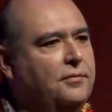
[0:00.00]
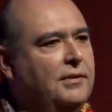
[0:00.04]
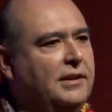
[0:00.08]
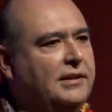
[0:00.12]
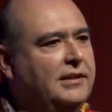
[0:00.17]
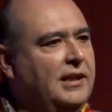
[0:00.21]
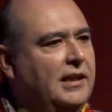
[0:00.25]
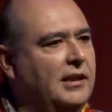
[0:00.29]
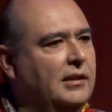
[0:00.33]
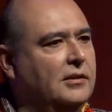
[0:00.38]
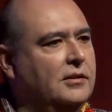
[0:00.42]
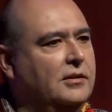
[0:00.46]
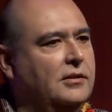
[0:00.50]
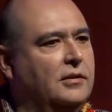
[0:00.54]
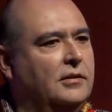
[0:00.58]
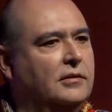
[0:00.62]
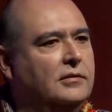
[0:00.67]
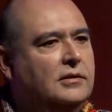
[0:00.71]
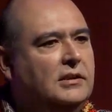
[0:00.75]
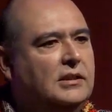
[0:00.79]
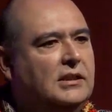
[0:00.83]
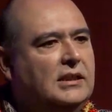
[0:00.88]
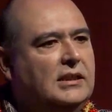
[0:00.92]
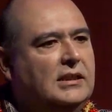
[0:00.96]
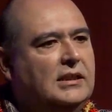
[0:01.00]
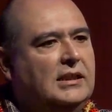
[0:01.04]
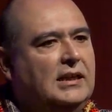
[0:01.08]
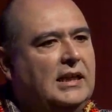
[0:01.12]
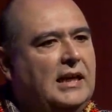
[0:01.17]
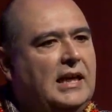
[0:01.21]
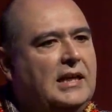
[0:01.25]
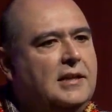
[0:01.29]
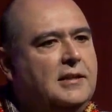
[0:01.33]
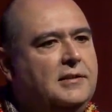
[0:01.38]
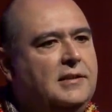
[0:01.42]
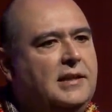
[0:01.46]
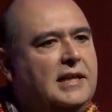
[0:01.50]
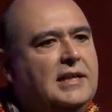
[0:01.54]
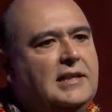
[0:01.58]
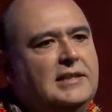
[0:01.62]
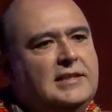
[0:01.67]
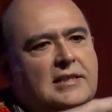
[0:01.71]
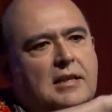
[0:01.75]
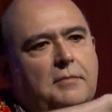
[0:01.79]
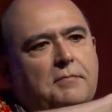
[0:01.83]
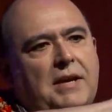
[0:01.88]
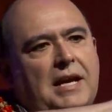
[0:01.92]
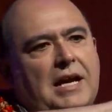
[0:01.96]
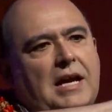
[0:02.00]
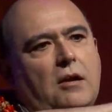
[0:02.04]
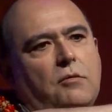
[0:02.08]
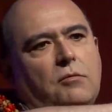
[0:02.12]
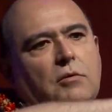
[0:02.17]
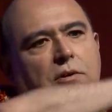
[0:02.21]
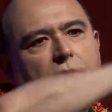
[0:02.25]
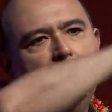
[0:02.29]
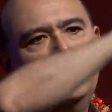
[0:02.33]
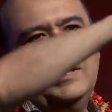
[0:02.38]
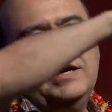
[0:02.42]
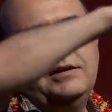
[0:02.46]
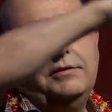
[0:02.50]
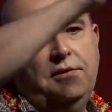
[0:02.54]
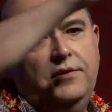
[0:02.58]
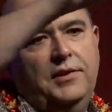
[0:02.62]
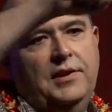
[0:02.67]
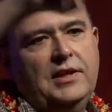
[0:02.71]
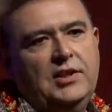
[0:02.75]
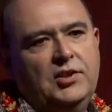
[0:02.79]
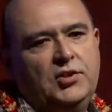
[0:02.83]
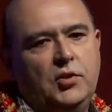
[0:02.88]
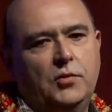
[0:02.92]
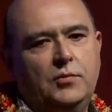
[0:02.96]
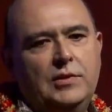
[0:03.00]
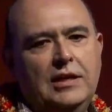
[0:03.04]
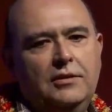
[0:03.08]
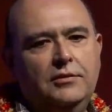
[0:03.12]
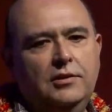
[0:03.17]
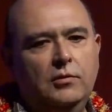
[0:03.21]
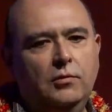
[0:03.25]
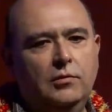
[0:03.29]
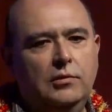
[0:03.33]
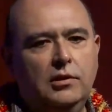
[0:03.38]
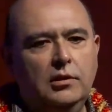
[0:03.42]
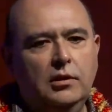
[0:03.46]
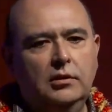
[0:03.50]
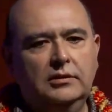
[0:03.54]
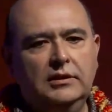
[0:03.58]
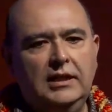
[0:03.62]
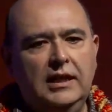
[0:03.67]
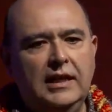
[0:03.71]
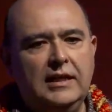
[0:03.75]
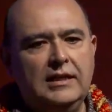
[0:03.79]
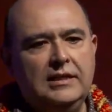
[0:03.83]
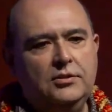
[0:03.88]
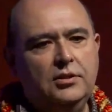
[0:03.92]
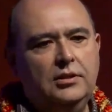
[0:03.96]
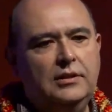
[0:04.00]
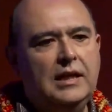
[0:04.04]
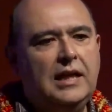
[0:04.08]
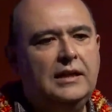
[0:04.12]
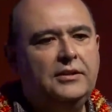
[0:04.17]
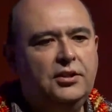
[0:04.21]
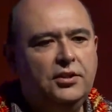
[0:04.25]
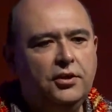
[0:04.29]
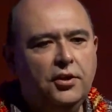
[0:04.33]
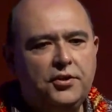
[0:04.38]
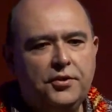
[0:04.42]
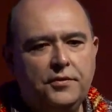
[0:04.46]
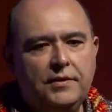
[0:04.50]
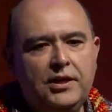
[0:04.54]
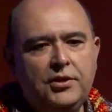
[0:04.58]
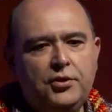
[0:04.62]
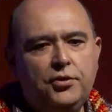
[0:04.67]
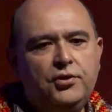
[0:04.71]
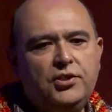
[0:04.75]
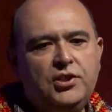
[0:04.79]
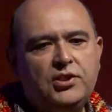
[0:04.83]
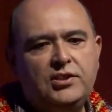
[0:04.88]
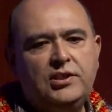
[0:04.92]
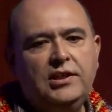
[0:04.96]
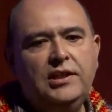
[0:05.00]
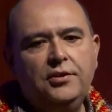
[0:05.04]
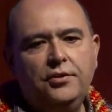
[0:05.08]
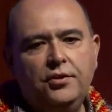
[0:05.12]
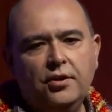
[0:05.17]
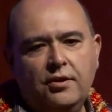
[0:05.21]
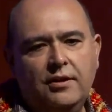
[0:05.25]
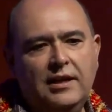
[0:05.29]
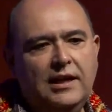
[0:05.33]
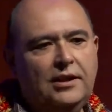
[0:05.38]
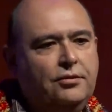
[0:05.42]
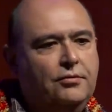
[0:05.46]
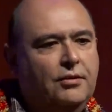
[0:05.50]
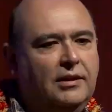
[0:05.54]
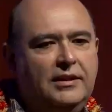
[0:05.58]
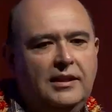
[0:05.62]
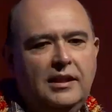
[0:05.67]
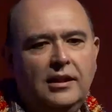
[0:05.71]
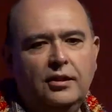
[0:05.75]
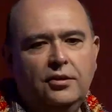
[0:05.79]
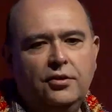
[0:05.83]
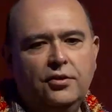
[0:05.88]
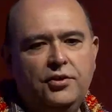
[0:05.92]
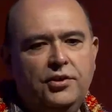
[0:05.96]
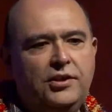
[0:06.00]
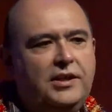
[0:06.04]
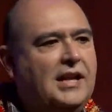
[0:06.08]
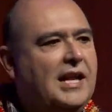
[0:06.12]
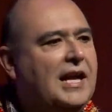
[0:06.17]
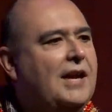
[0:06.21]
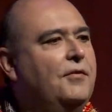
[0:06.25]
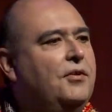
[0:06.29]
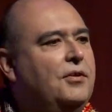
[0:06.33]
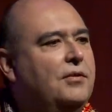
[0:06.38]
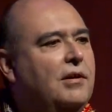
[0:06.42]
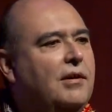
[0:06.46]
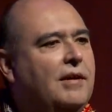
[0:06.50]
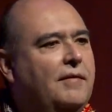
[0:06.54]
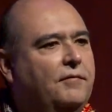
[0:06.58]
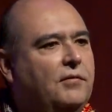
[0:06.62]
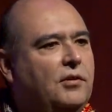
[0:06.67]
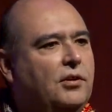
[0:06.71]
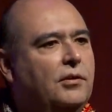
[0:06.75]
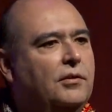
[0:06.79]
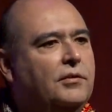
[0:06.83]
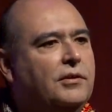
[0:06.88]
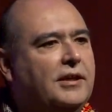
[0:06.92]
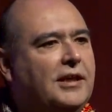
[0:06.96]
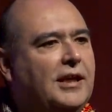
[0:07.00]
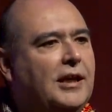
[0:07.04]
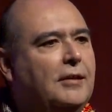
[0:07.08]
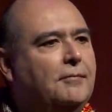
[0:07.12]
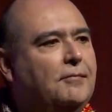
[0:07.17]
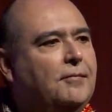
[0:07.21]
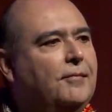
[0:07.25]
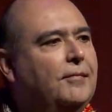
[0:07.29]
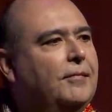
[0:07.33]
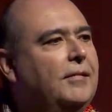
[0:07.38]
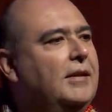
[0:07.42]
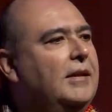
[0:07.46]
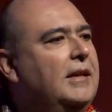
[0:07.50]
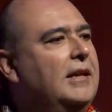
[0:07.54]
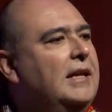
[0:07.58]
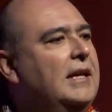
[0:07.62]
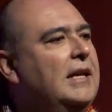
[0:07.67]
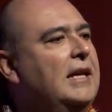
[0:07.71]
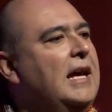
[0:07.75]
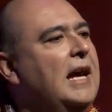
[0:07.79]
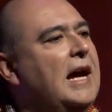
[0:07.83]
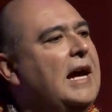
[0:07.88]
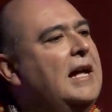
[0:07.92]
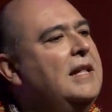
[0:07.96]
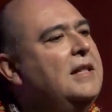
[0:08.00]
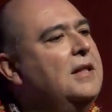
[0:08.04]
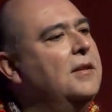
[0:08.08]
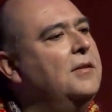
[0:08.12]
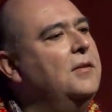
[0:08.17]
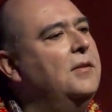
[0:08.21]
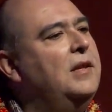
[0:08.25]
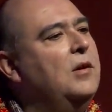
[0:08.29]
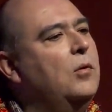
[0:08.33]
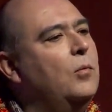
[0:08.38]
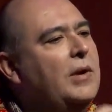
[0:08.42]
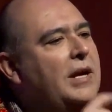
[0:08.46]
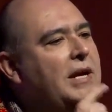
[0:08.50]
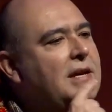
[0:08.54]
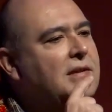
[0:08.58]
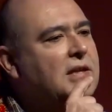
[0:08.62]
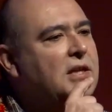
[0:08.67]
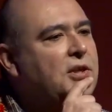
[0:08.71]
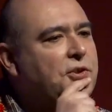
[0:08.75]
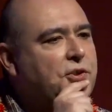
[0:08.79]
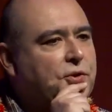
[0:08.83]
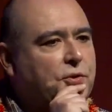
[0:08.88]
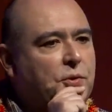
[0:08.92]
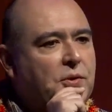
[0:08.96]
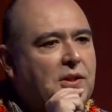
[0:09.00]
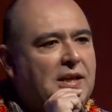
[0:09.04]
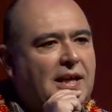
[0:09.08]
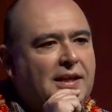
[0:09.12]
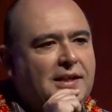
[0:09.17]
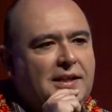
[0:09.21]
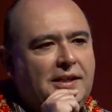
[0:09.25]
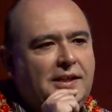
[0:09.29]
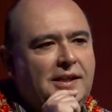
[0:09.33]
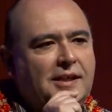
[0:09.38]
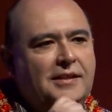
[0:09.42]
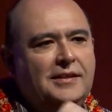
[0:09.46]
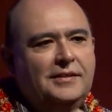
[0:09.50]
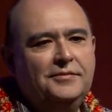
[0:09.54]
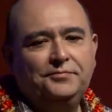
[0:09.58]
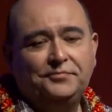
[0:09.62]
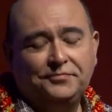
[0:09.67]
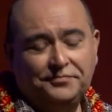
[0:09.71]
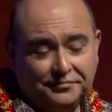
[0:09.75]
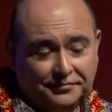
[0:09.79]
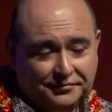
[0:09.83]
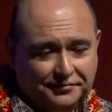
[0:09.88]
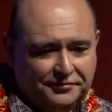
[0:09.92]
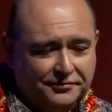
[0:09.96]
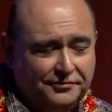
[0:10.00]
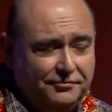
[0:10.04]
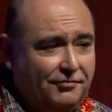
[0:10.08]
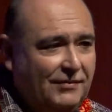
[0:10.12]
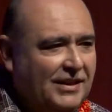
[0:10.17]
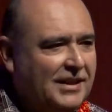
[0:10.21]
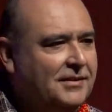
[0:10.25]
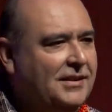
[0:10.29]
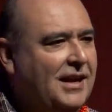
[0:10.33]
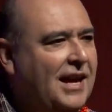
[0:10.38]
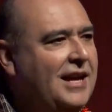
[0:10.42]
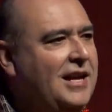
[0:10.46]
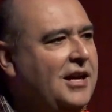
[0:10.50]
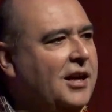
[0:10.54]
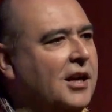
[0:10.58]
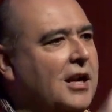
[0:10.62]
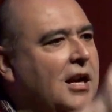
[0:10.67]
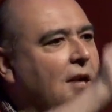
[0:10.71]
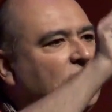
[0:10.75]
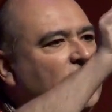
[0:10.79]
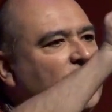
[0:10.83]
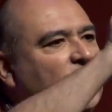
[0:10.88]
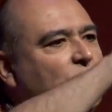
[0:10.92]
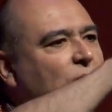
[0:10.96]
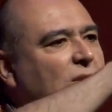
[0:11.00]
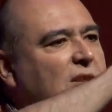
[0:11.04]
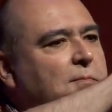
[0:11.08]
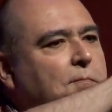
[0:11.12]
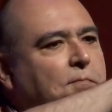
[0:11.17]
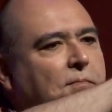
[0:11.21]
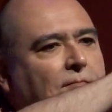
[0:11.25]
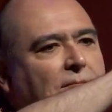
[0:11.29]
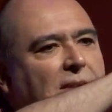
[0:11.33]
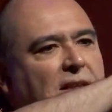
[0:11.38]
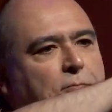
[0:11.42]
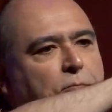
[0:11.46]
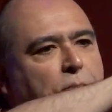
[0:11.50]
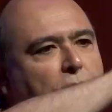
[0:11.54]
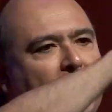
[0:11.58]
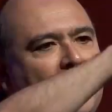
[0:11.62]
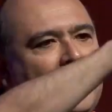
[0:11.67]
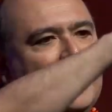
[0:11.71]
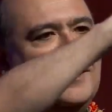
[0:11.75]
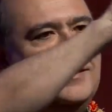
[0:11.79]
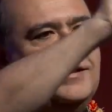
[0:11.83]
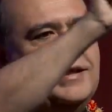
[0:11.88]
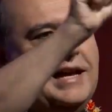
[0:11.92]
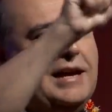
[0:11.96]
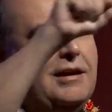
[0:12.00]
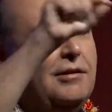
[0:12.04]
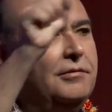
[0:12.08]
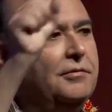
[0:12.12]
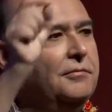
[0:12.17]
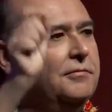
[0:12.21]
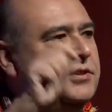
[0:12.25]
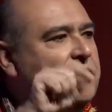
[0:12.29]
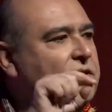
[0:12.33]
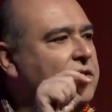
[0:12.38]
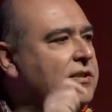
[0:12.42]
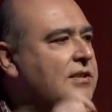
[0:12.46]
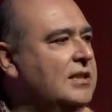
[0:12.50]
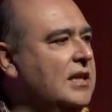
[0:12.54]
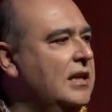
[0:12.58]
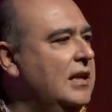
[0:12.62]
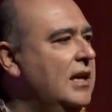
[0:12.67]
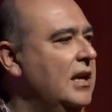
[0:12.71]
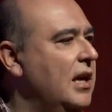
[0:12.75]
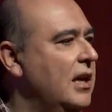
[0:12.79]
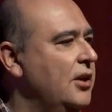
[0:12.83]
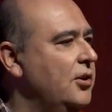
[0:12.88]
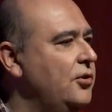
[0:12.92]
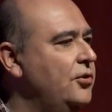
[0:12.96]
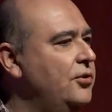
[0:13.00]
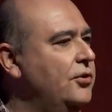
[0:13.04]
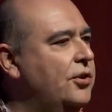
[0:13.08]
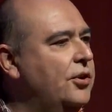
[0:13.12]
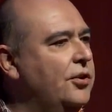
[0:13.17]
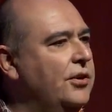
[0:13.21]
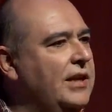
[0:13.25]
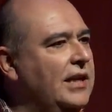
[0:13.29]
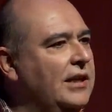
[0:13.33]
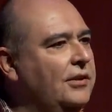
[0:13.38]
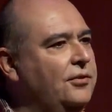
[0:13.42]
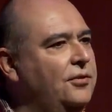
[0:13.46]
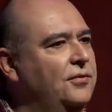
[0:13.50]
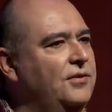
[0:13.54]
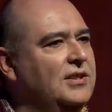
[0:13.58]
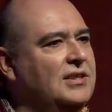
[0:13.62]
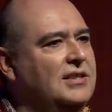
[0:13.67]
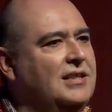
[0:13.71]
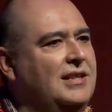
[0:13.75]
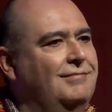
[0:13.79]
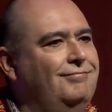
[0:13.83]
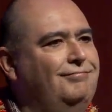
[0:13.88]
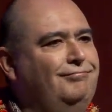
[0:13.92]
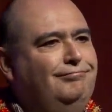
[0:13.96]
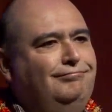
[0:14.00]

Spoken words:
to a telco, and they somehow would route things around the world, and at the other end, you just needed to connect to a telco. You didn't have your own cable. And the way they drew that in diagrams was by putting a cloud, which is you connect to this